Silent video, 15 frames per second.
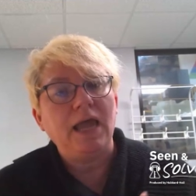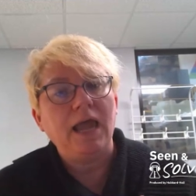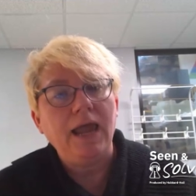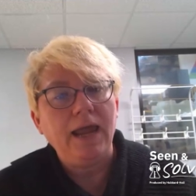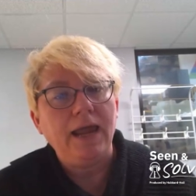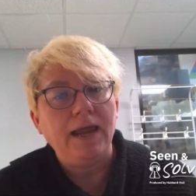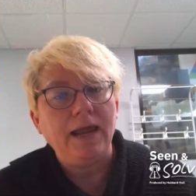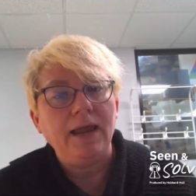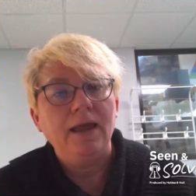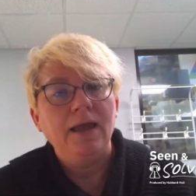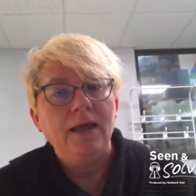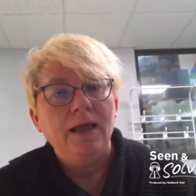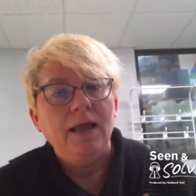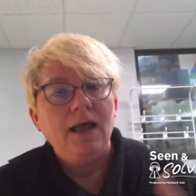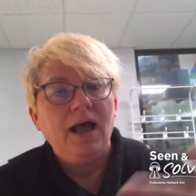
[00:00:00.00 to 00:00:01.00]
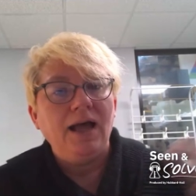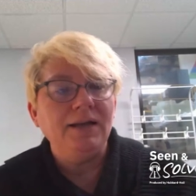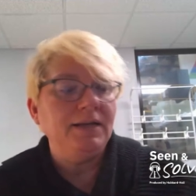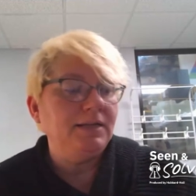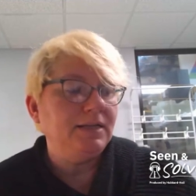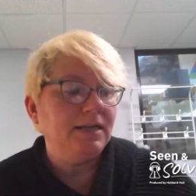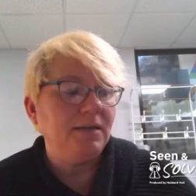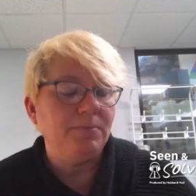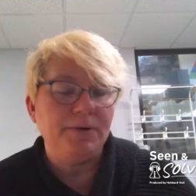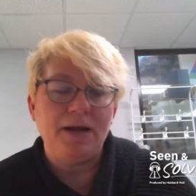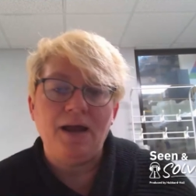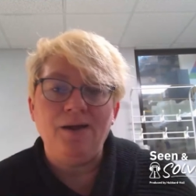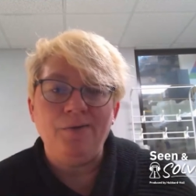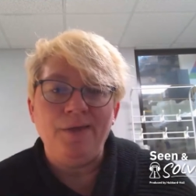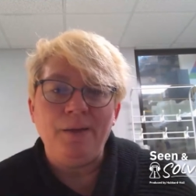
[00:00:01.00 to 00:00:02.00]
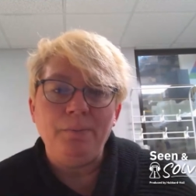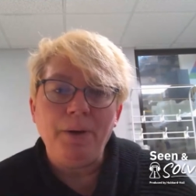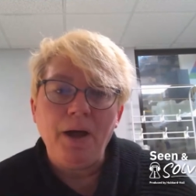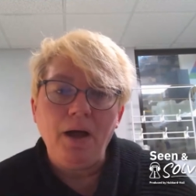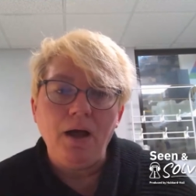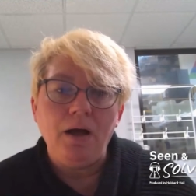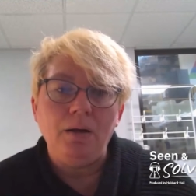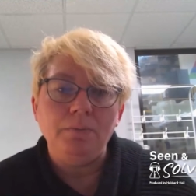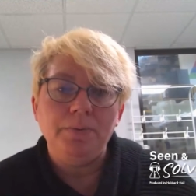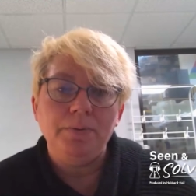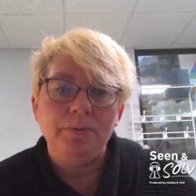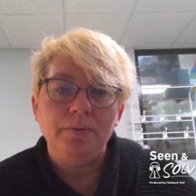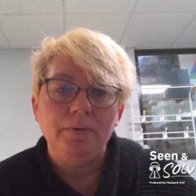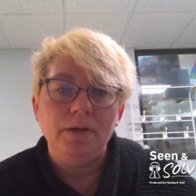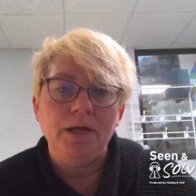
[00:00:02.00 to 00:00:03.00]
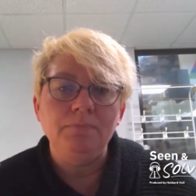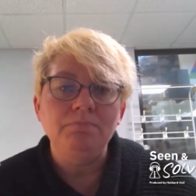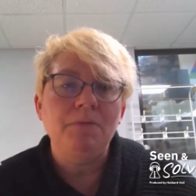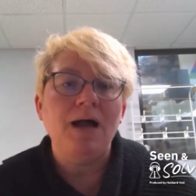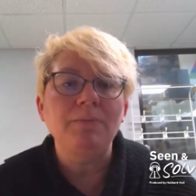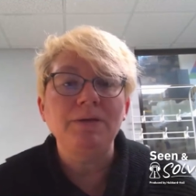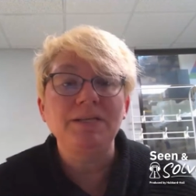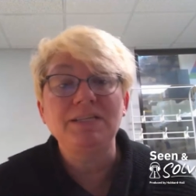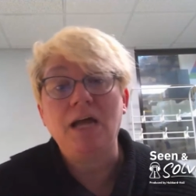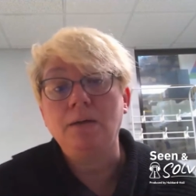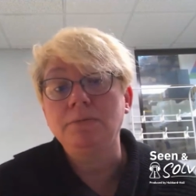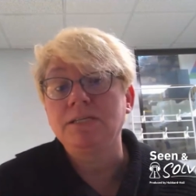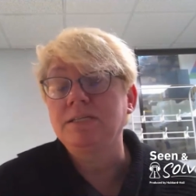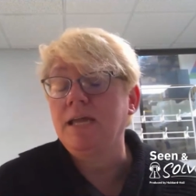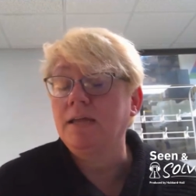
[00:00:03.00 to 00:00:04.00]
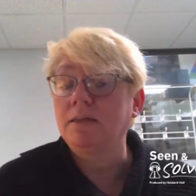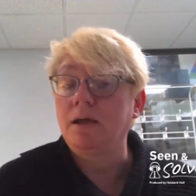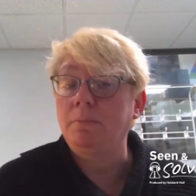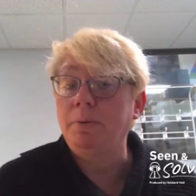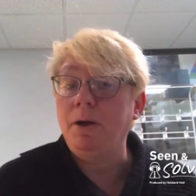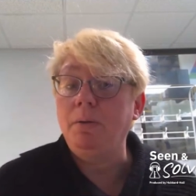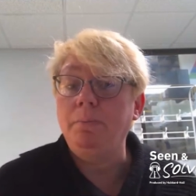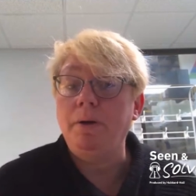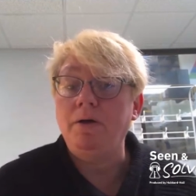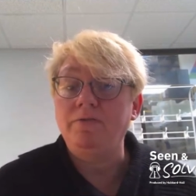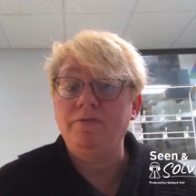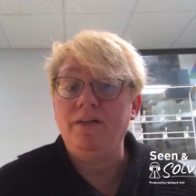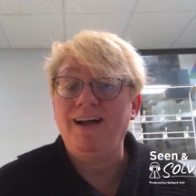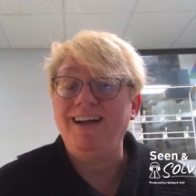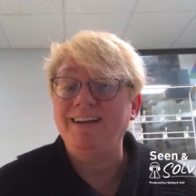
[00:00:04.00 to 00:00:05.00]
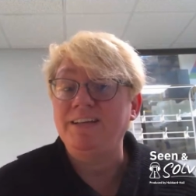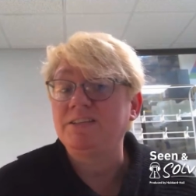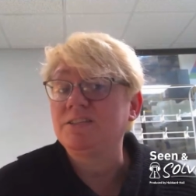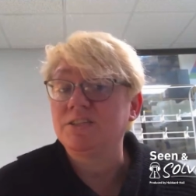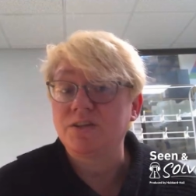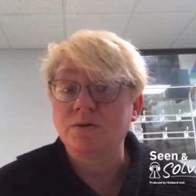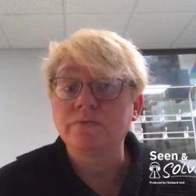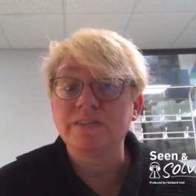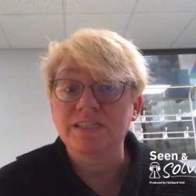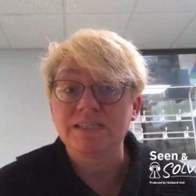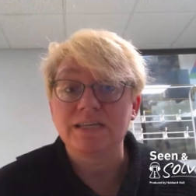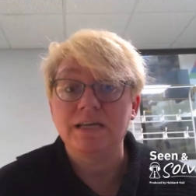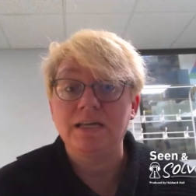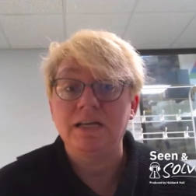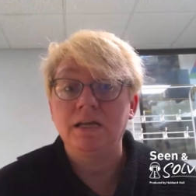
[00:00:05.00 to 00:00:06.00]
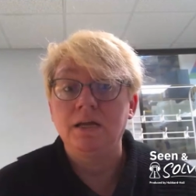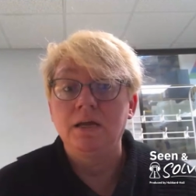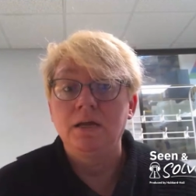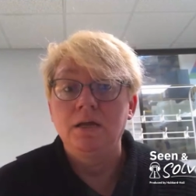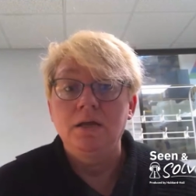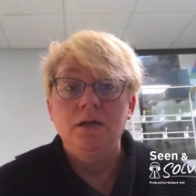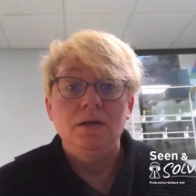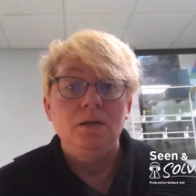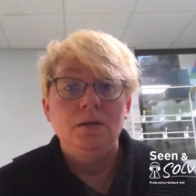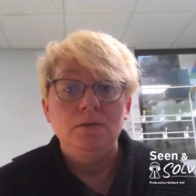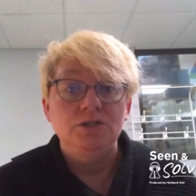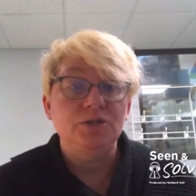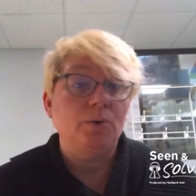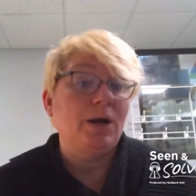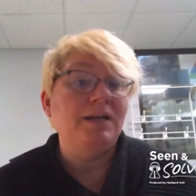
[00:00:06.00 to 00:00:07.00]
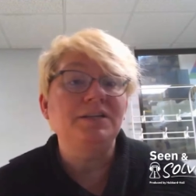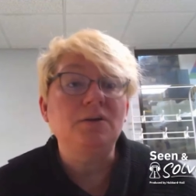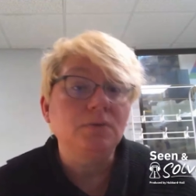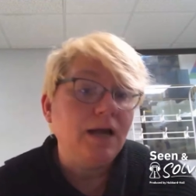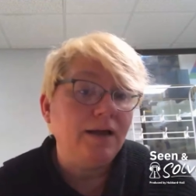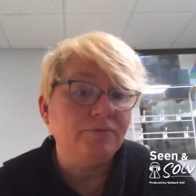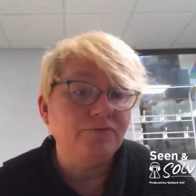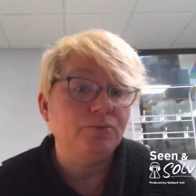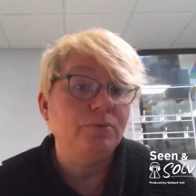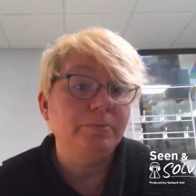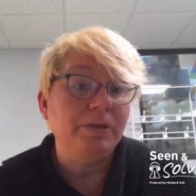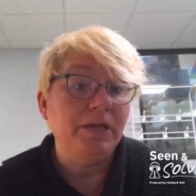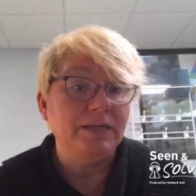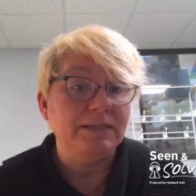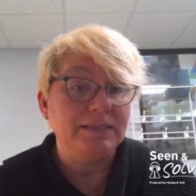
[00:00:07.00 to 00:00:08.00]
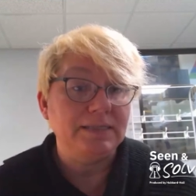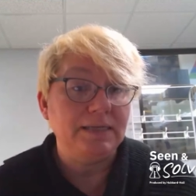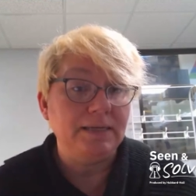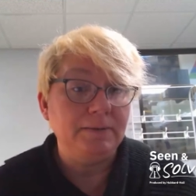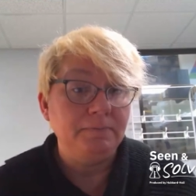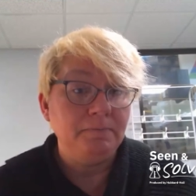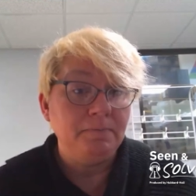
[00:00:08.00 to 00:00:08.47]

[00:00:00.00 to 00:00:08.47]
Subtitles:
hey, I need to keep an eye on that pump. It might be time to take that pump offline and service it so I don't have to replace it.